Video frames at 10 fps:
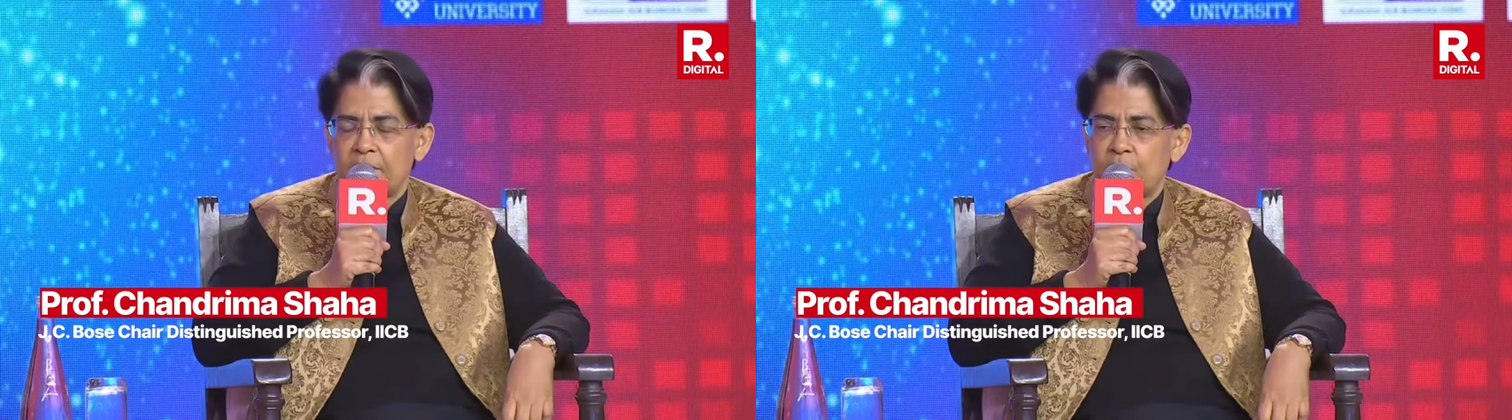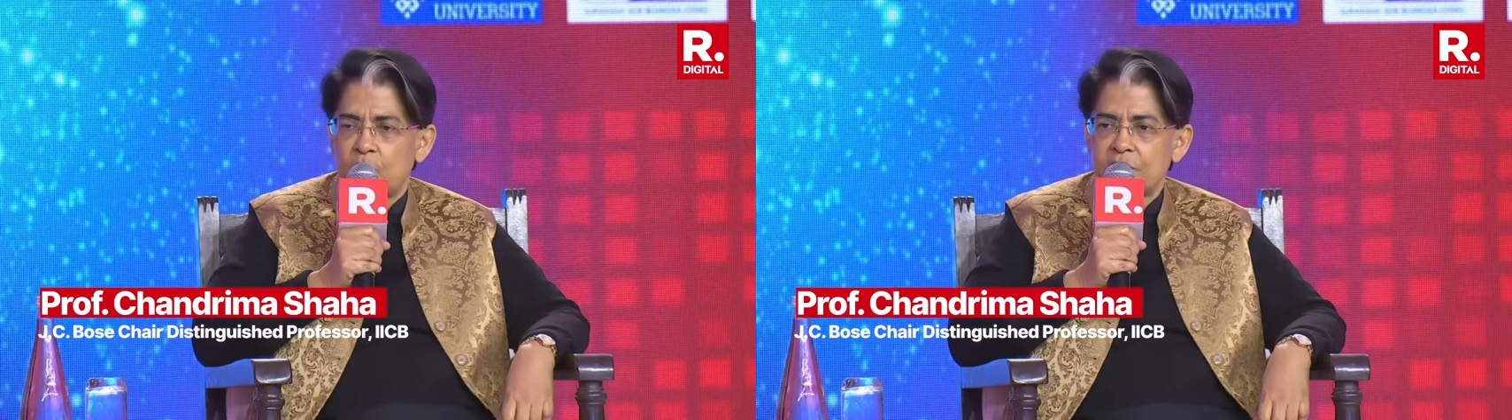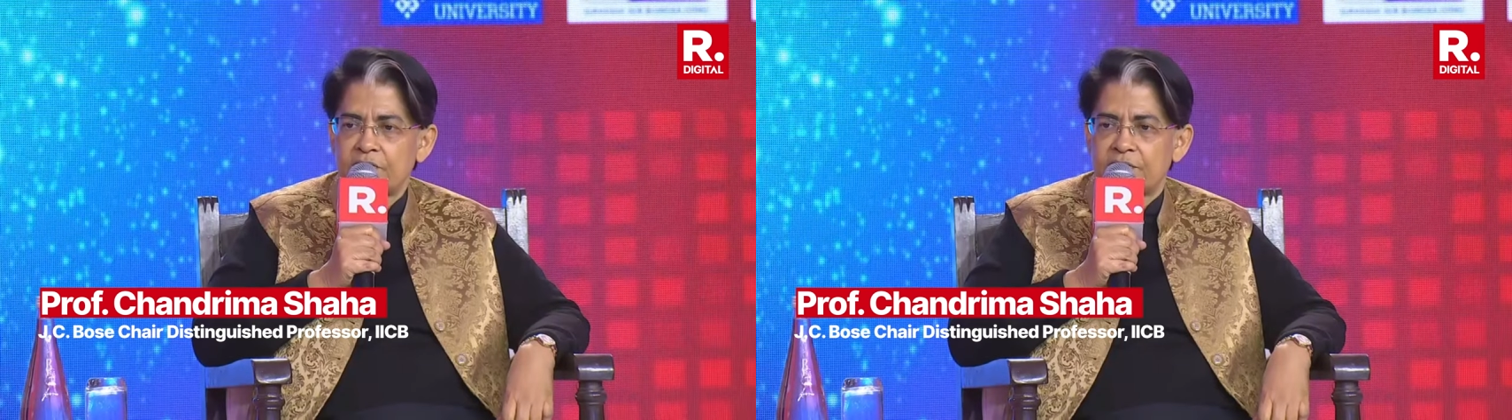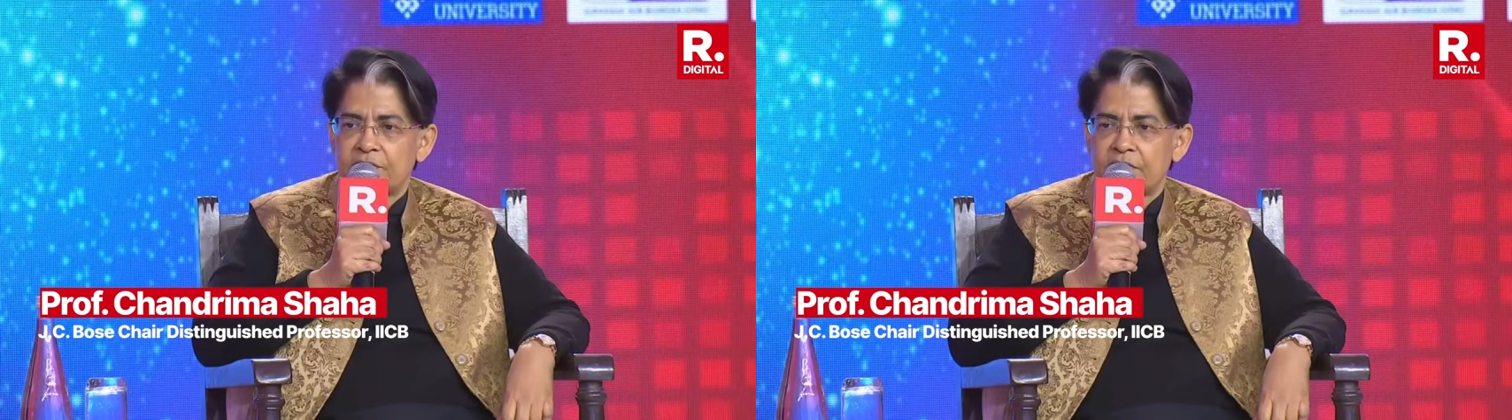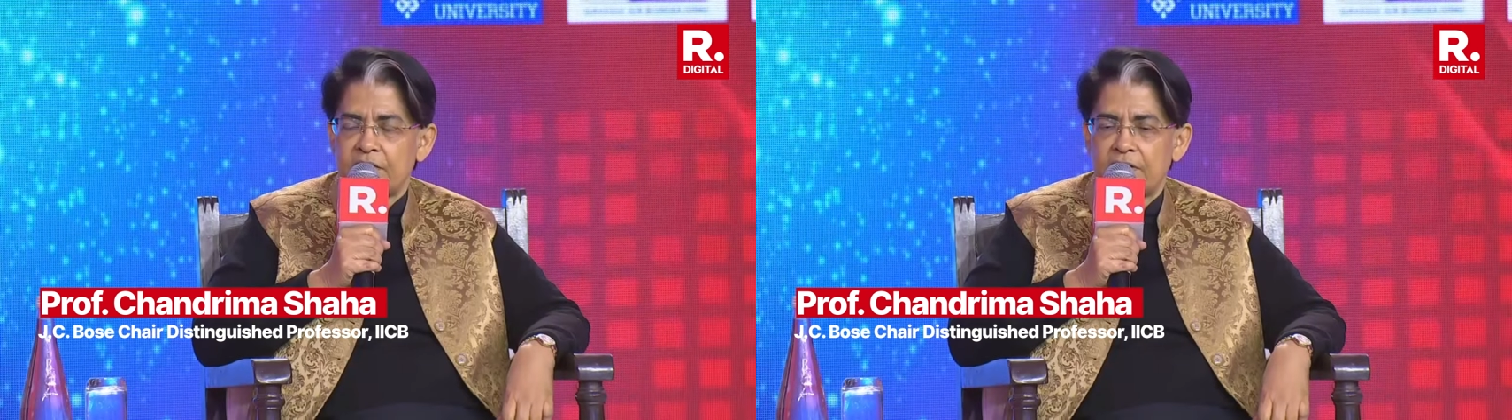
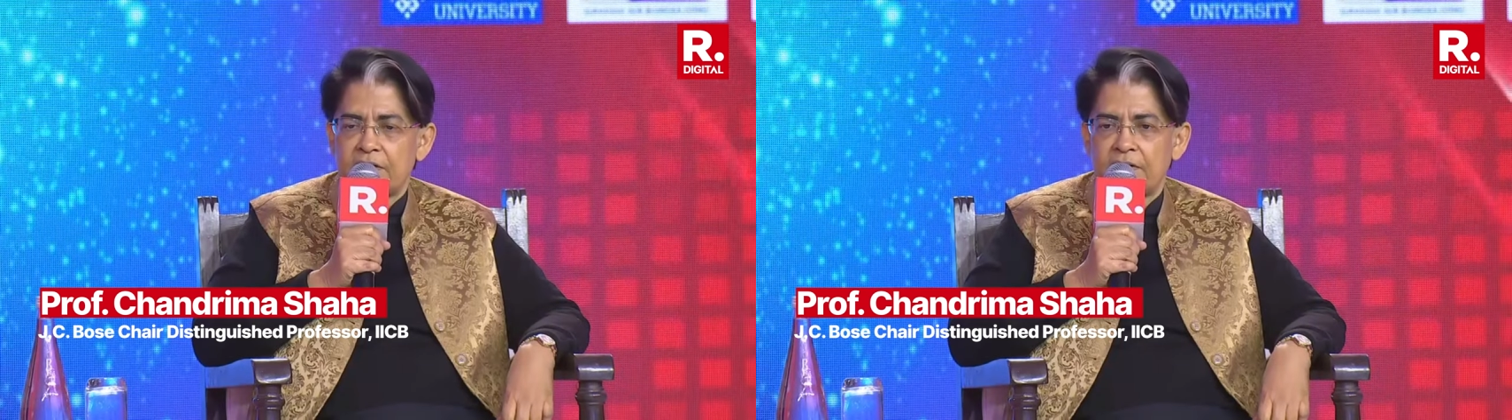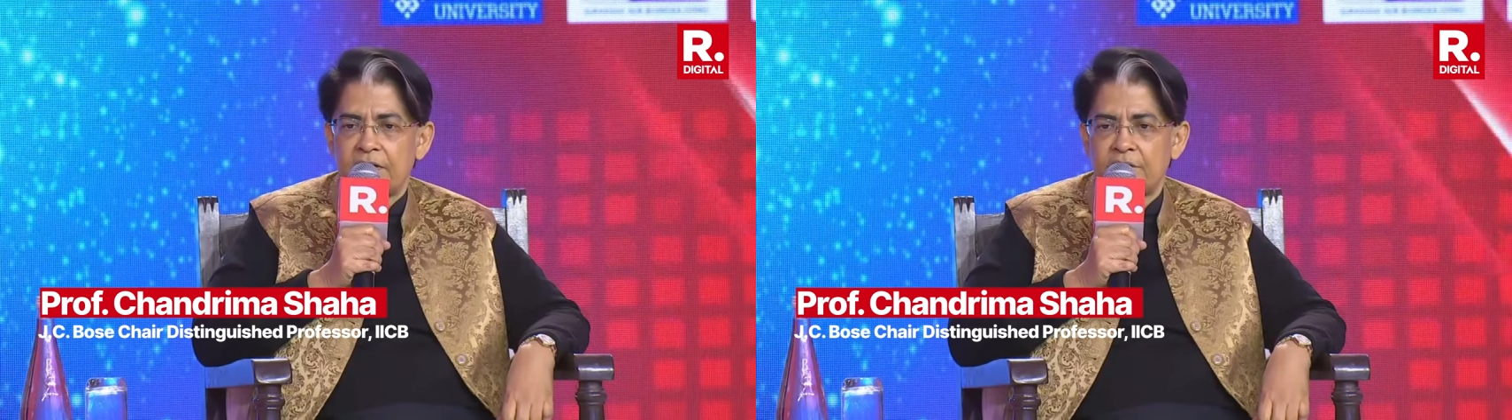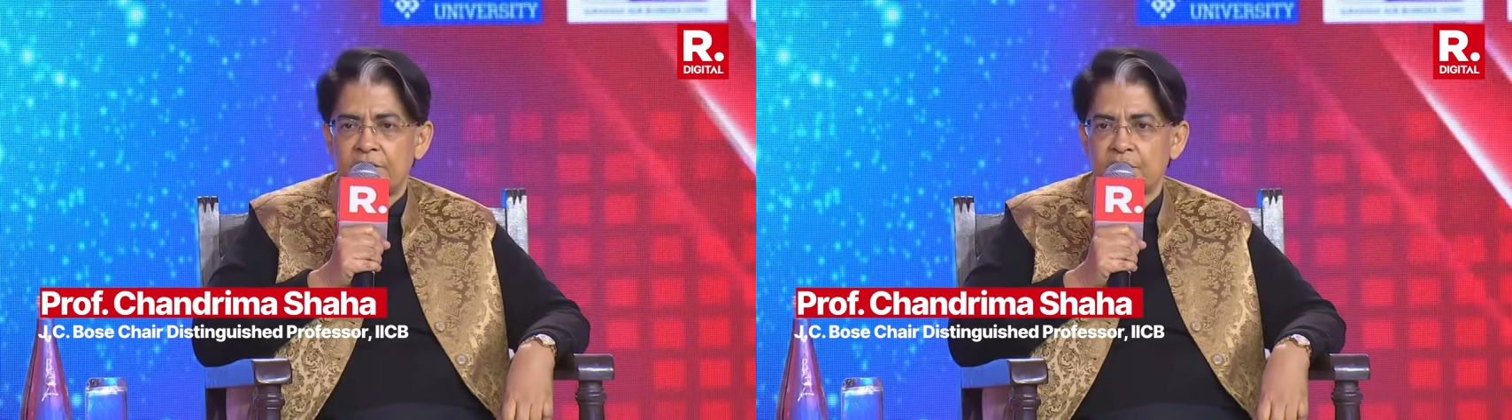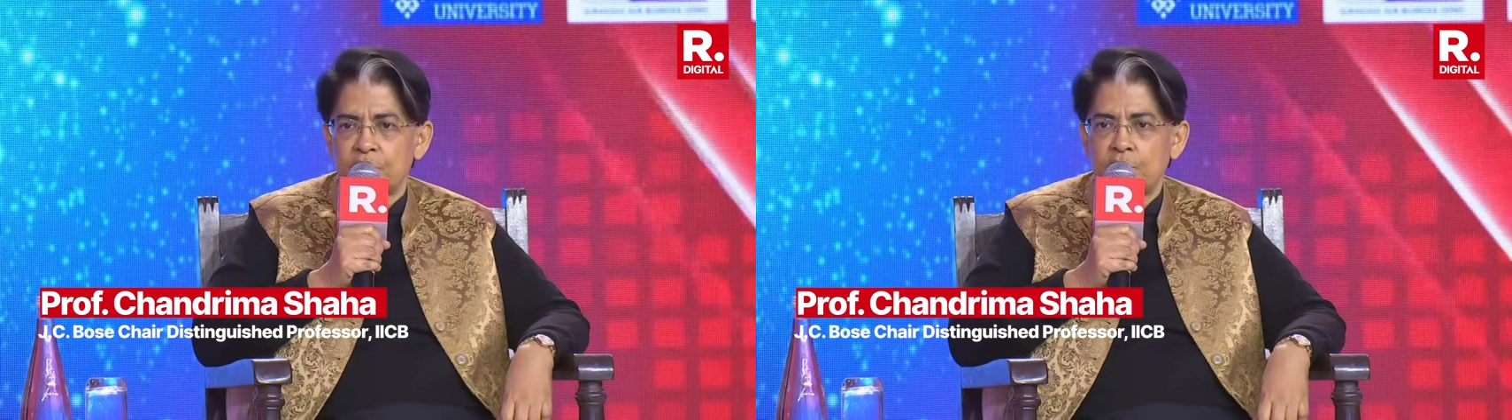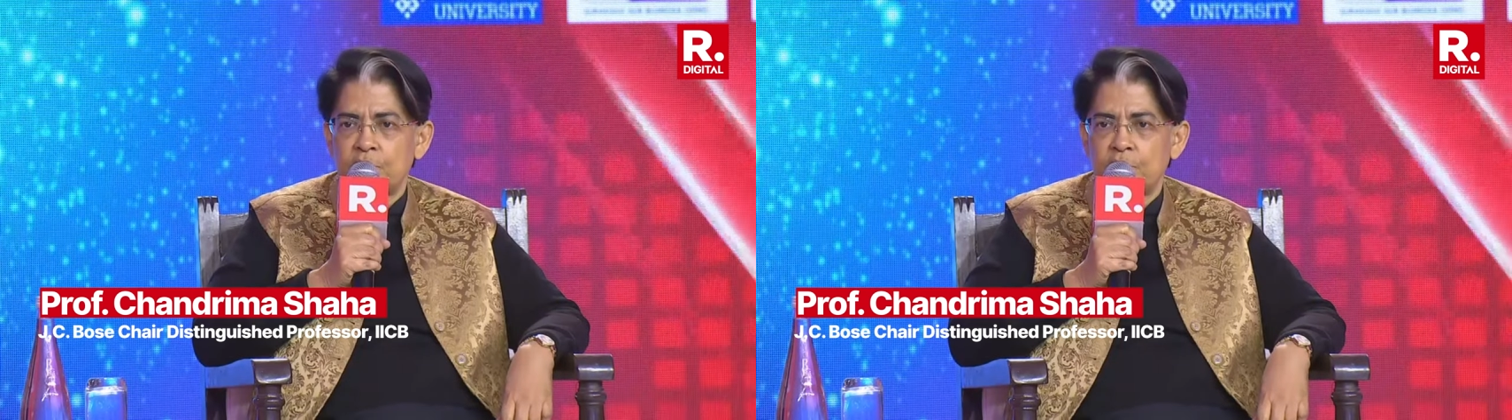because uh, it was not